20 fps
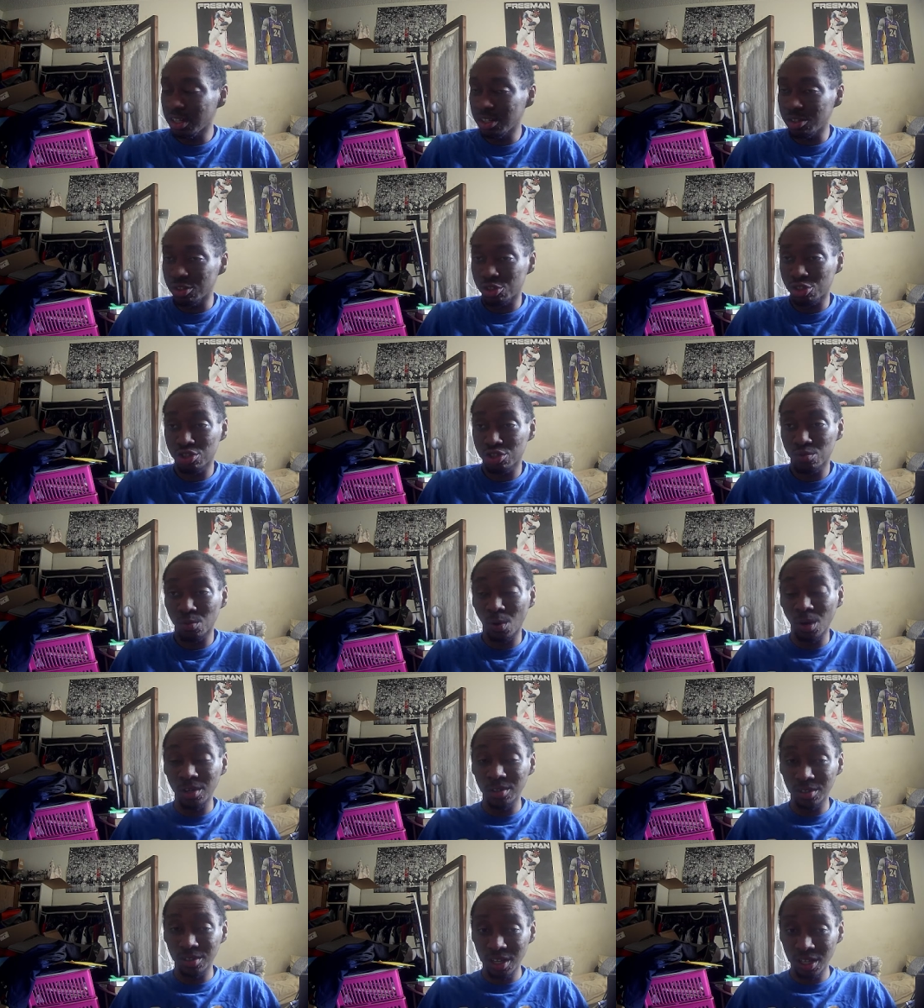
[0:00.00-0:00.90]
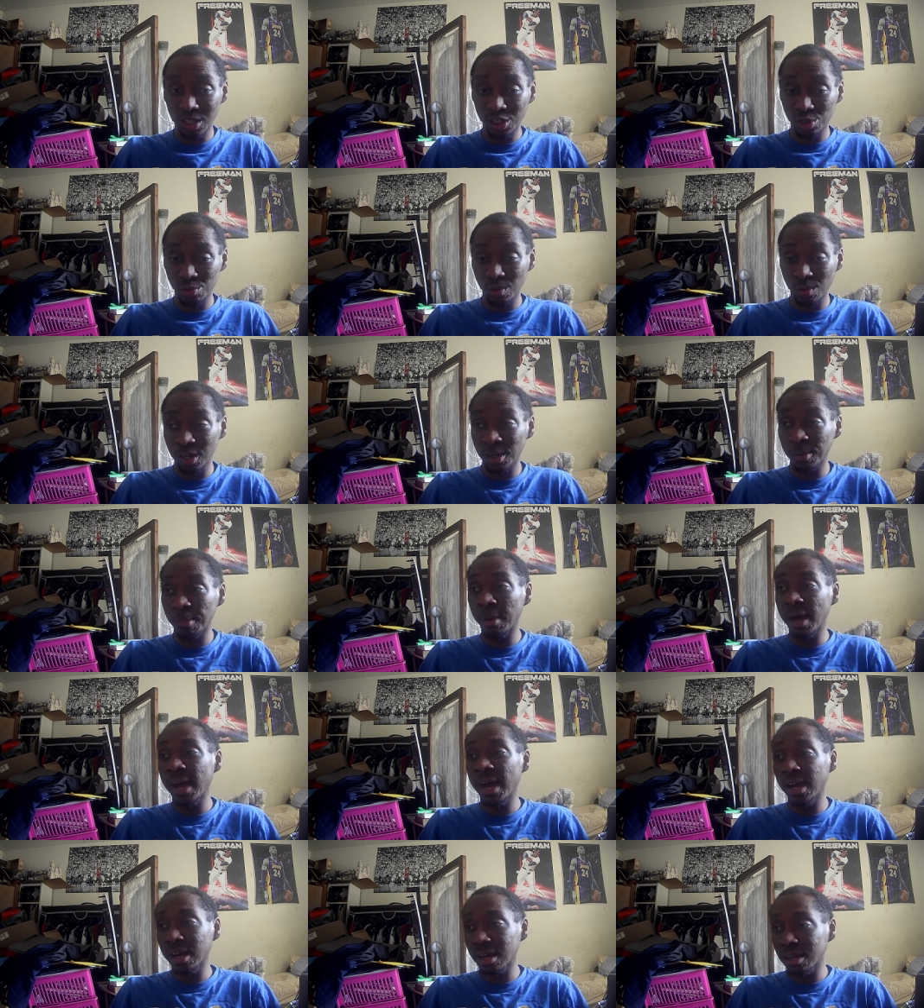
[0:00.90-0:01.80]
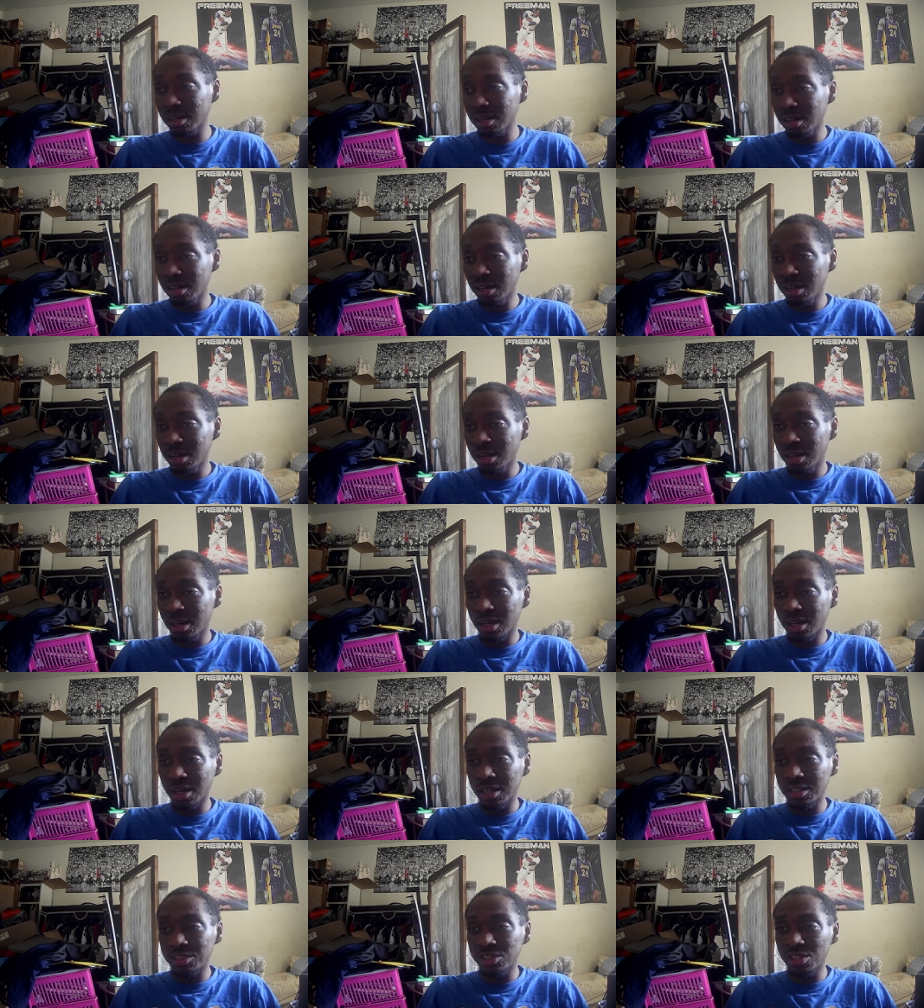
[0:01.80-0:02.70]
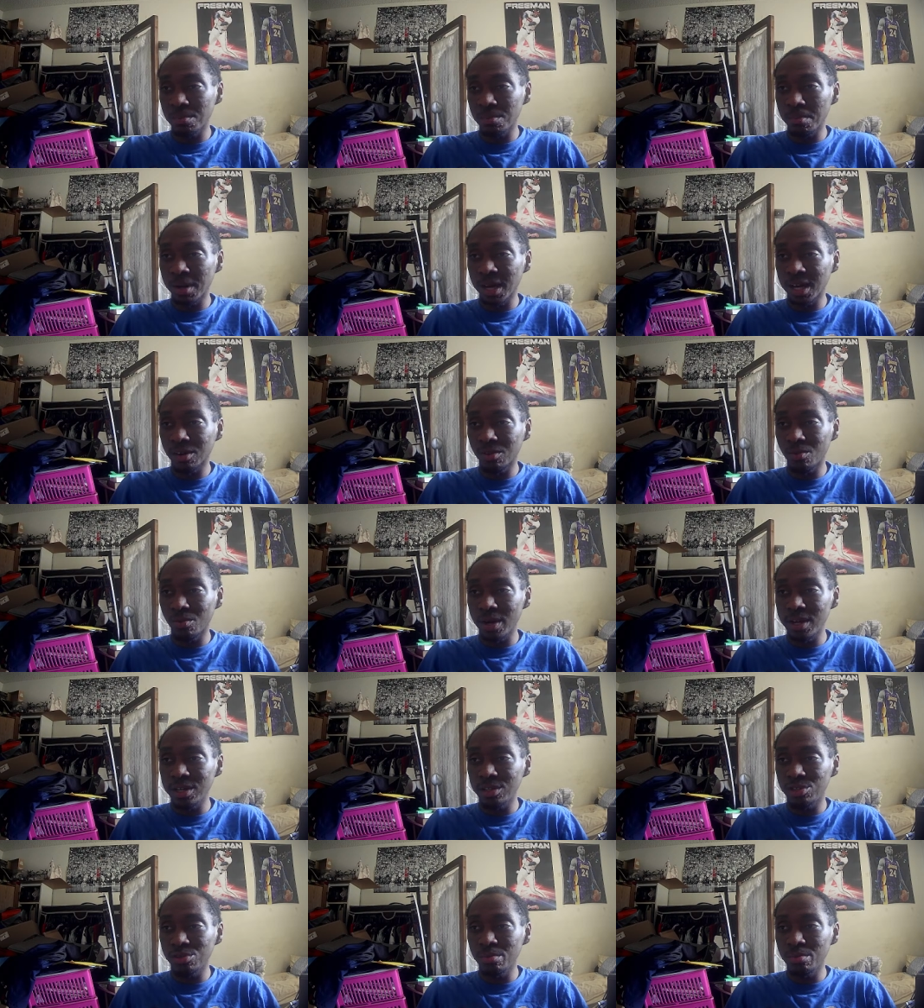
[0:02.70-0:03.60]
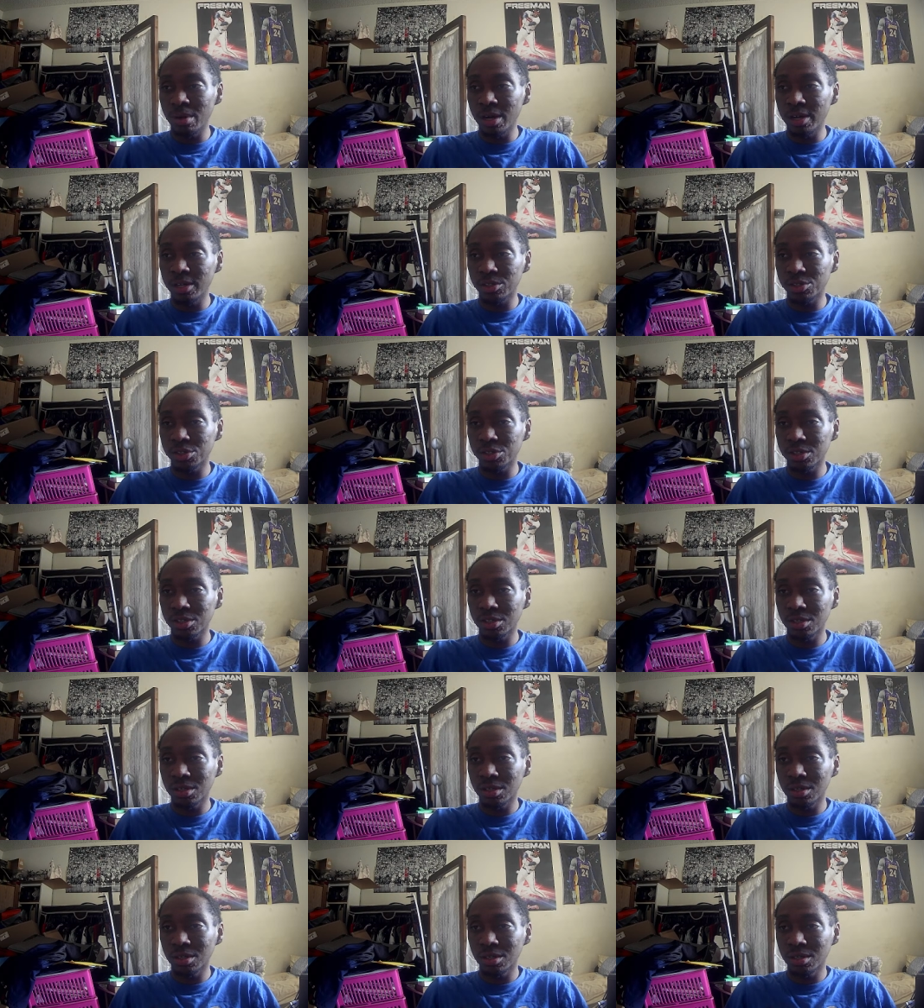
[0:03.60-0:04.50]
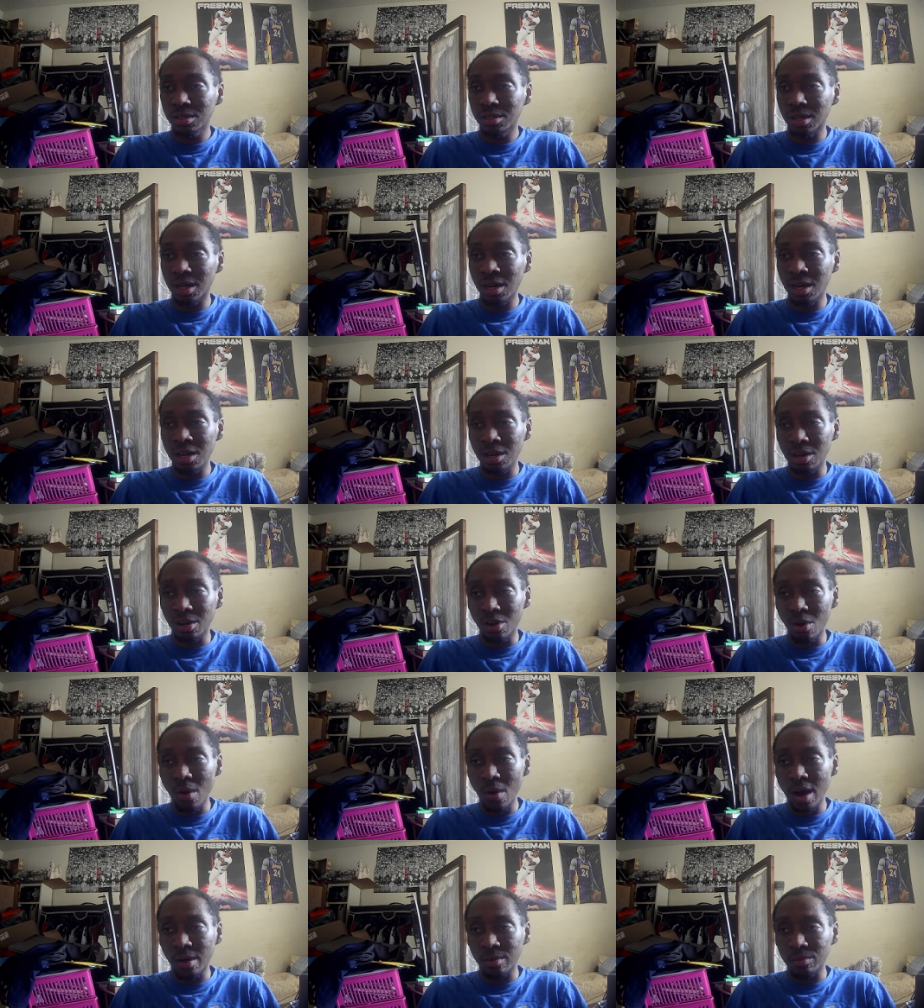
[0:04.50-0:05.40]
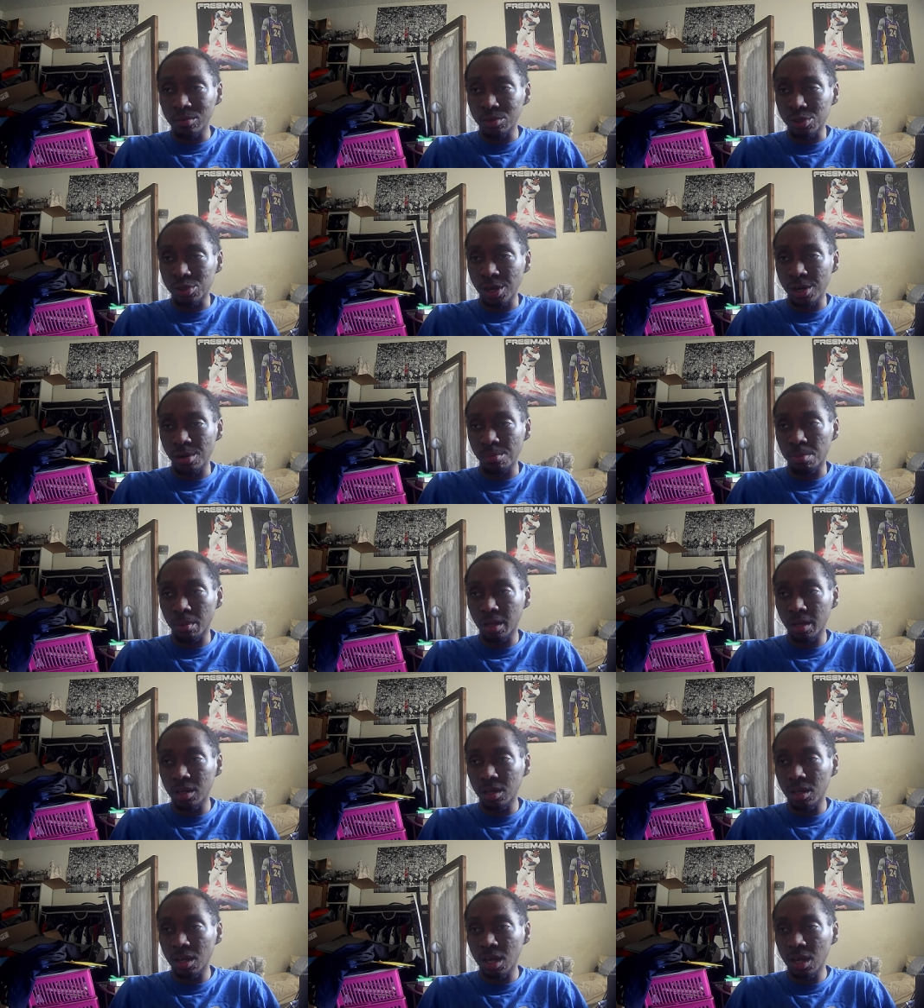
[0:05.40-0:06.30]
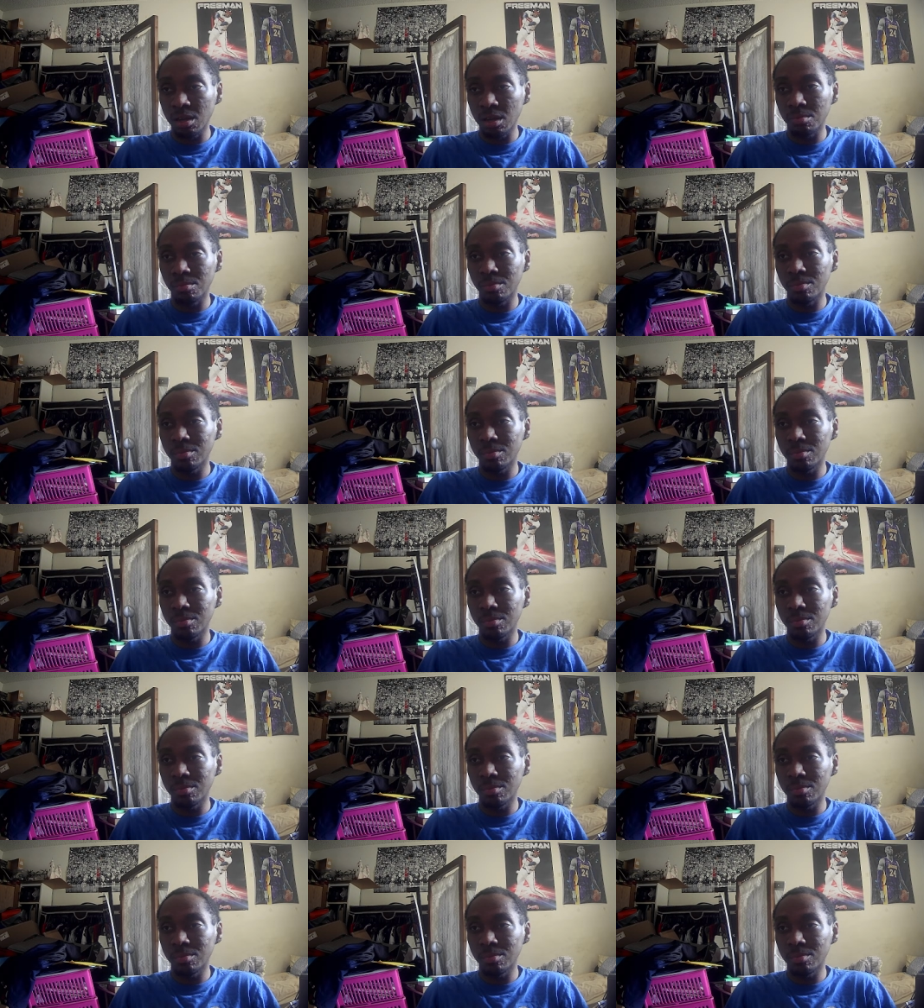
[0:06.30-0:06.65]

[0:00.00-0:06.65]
shrink back and they sit back way too much. They need to go out and try to play the game